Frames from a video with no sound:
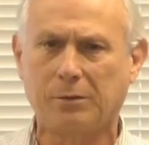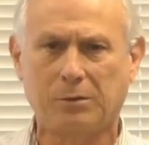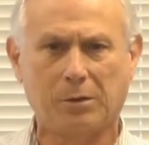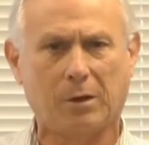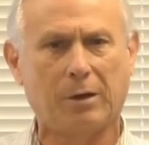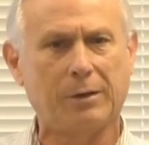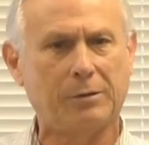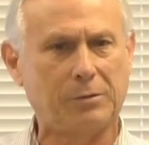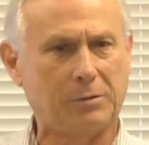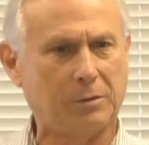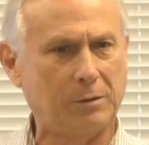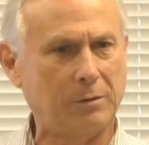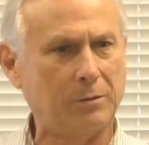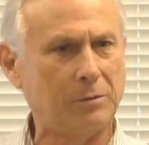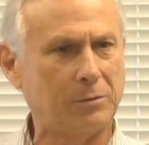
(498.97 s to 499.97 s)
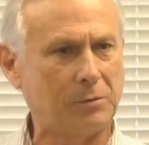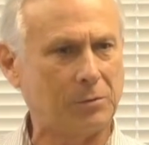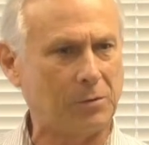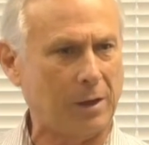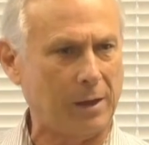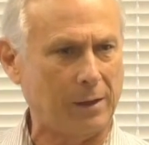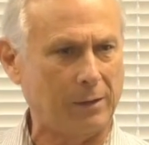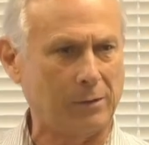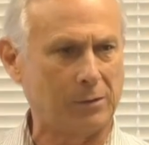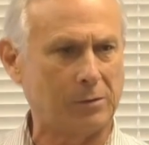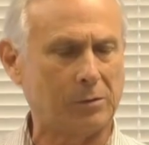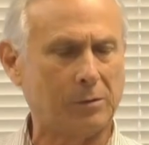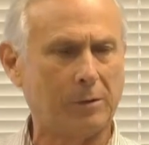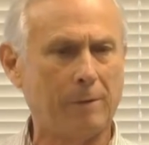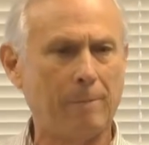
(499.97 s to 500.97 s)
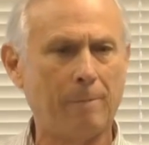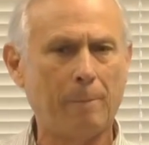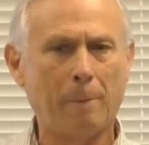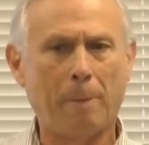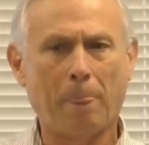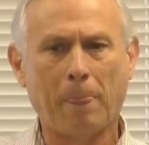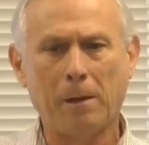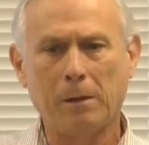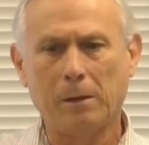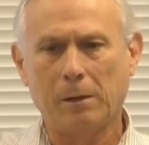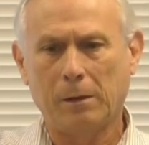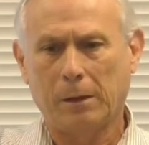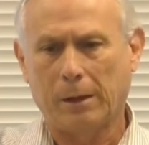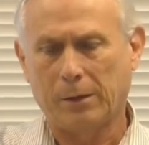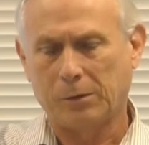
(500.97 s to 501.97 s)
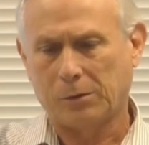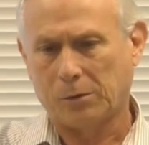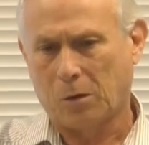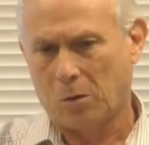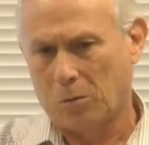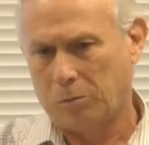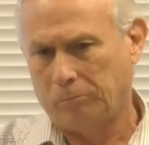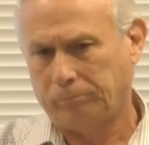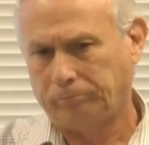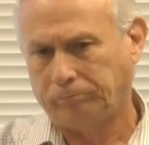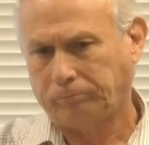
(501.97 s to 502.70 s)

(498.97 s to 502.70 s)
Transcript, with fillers: judge says. And so